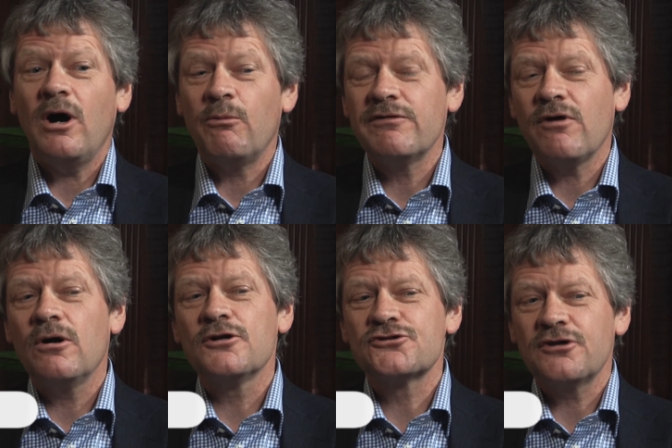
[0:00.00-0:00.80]
well, we've
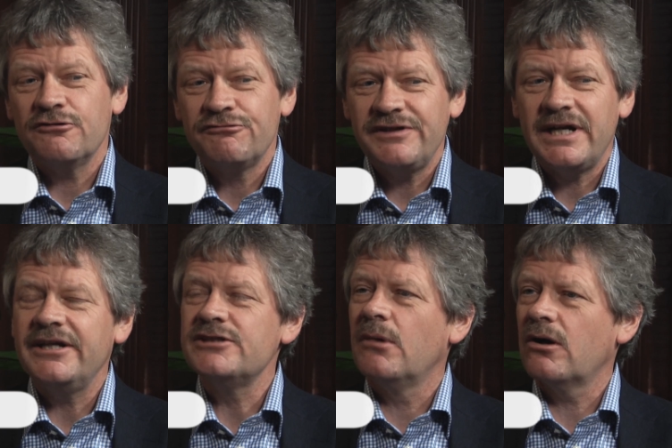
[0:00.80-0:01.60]
also
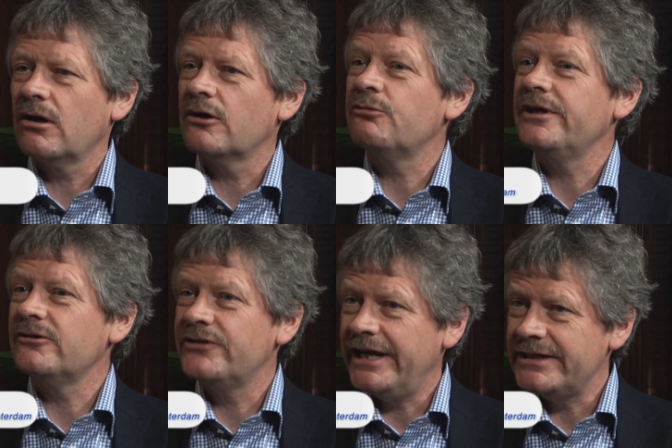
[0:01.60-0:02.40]
fitted this model on
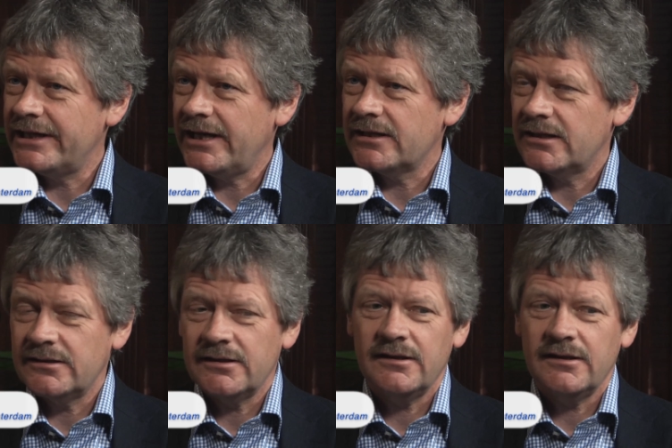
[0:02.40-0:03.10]
real data, oh.